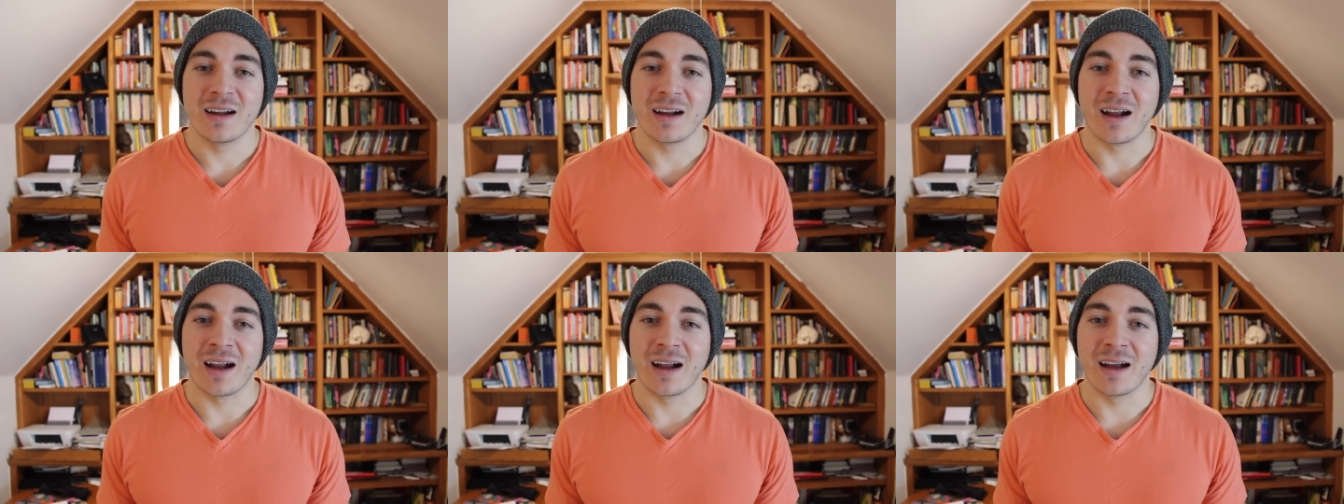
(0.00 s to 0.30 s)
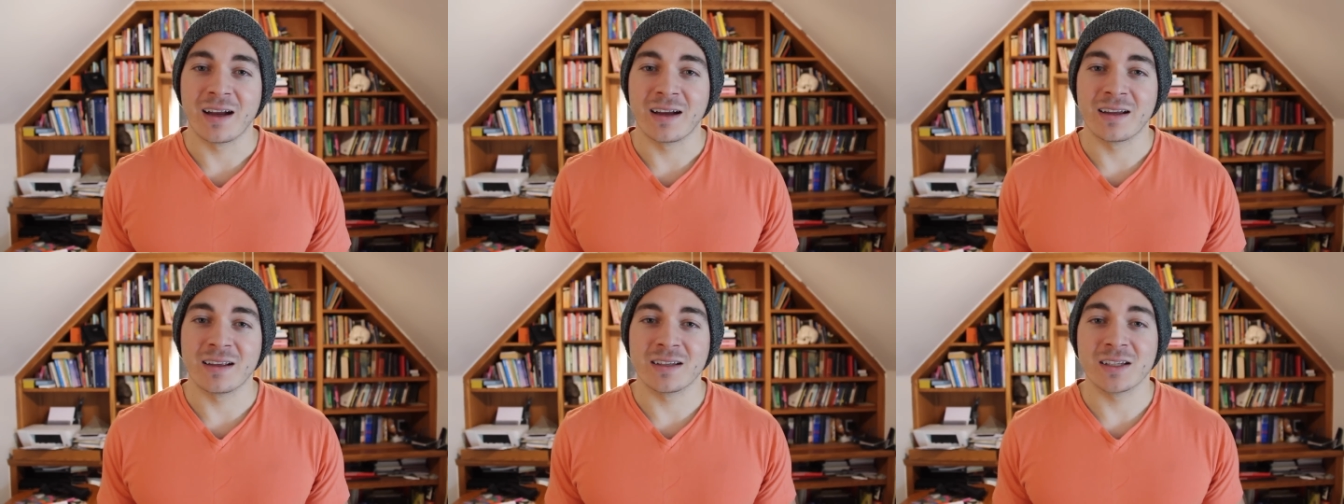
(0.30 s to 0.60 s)

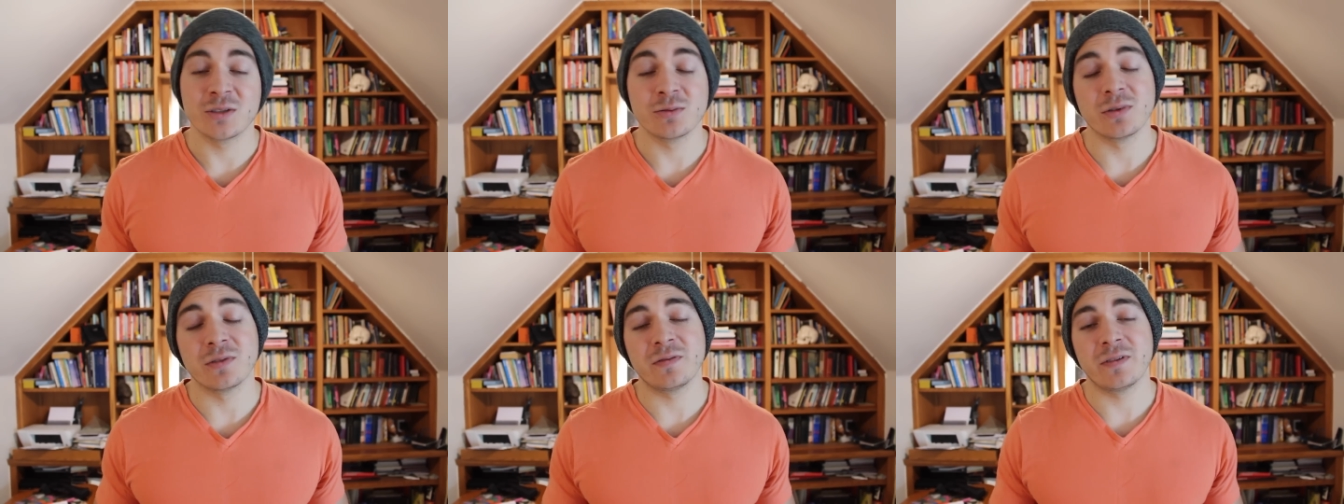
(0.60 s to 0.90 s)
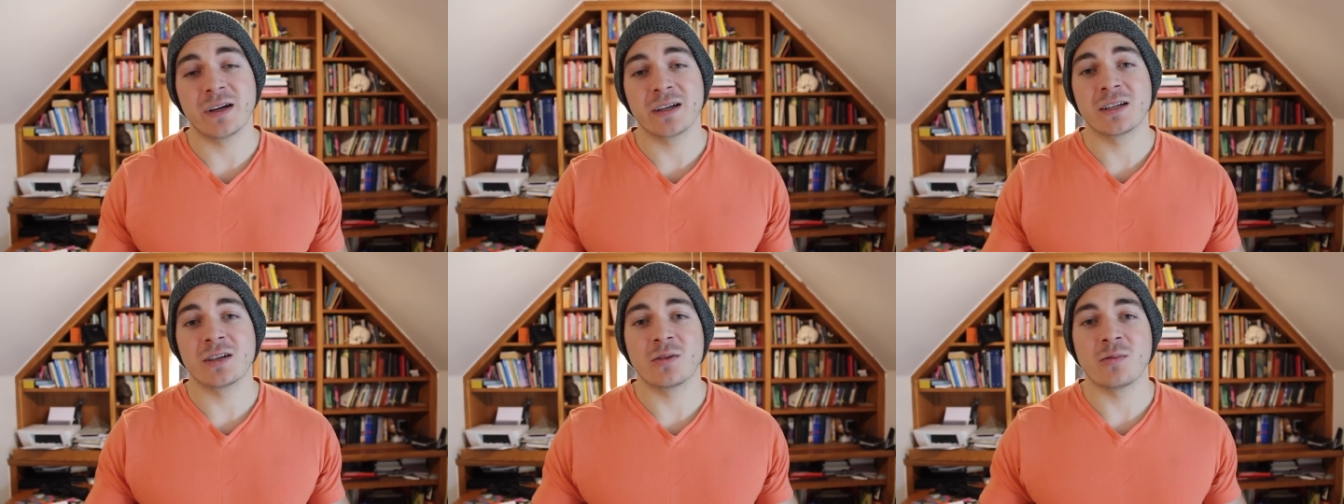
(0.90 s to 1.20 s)
And you will
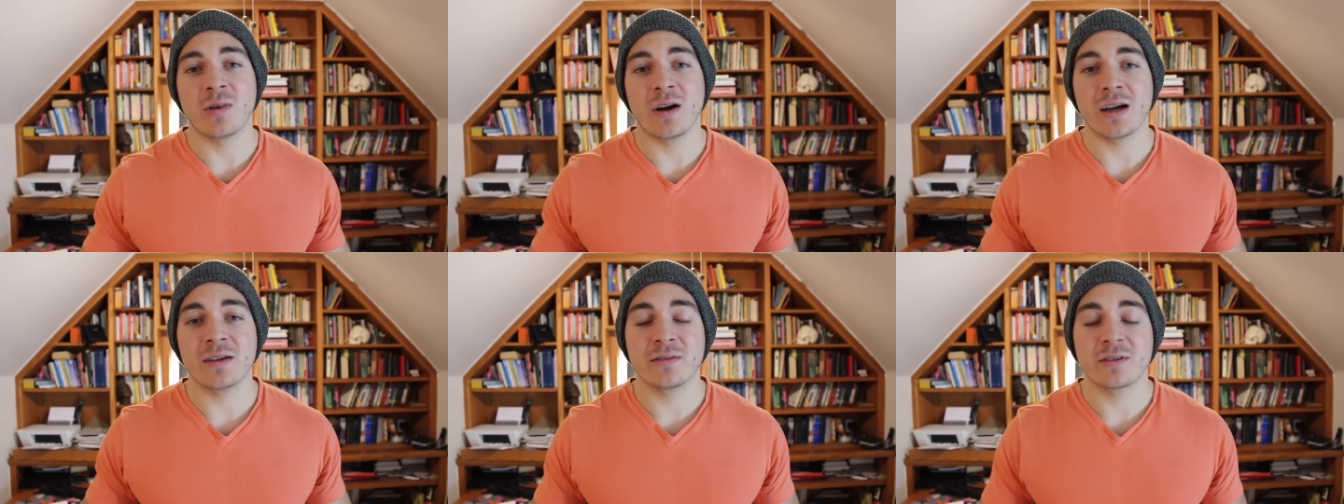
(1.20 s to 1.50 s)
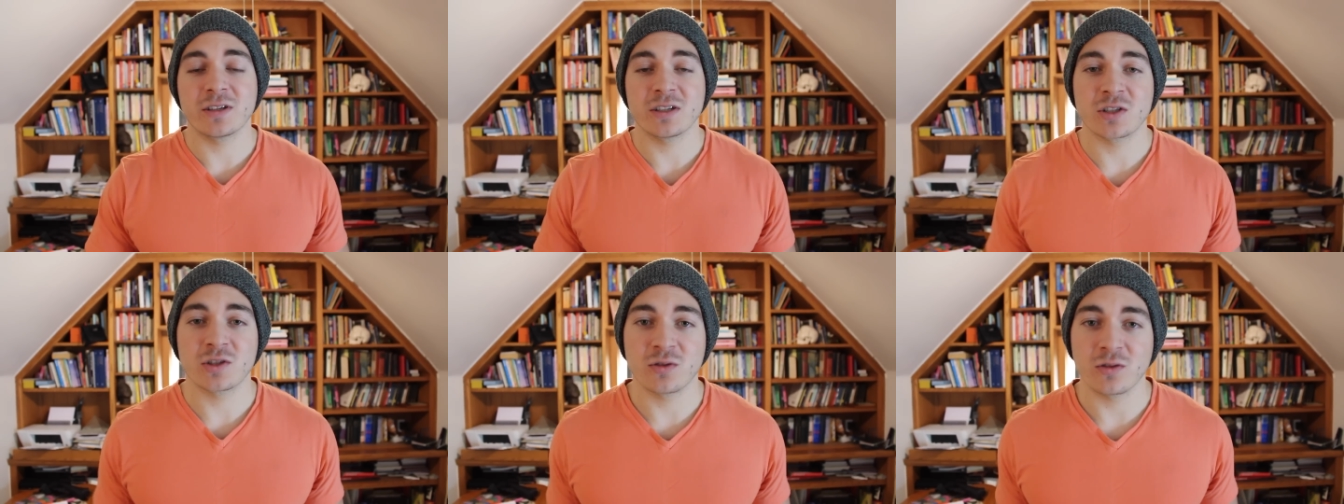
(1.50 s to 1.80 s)
find out why
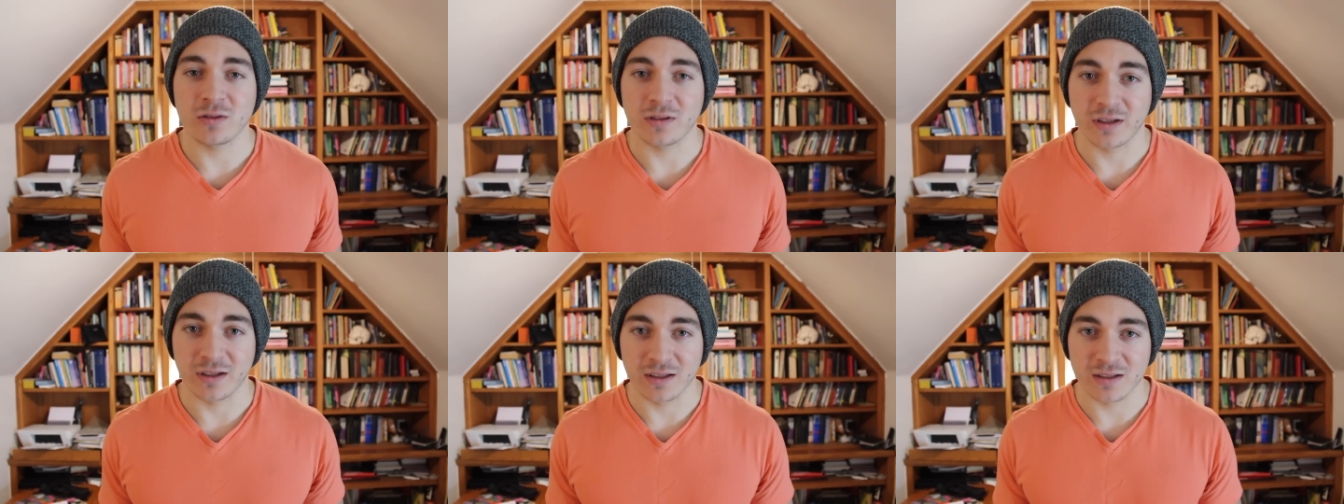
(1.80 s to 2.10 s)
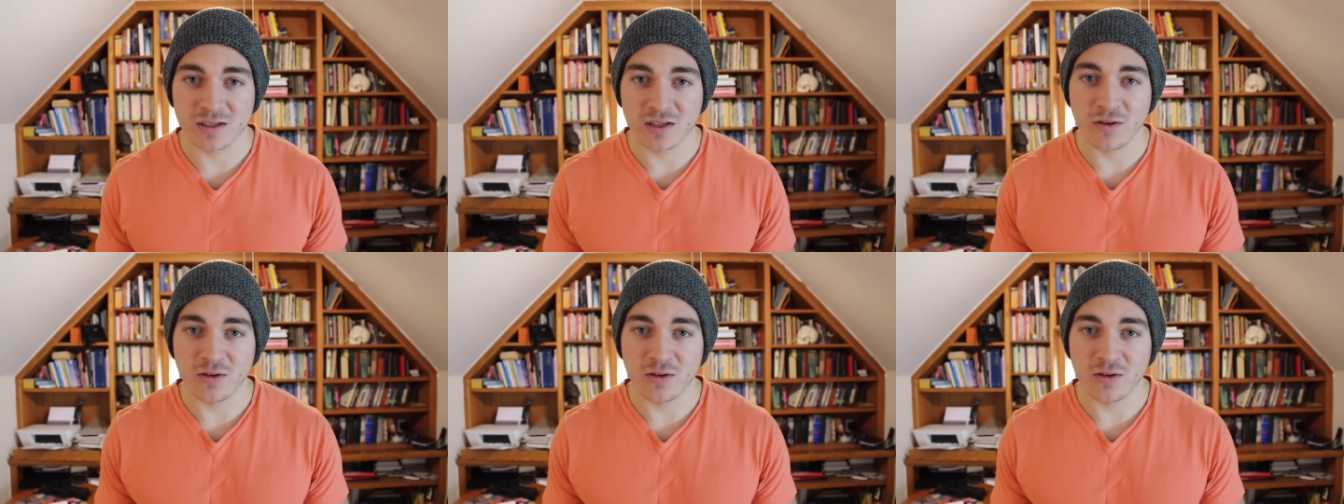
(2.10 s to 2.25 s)
very shortly.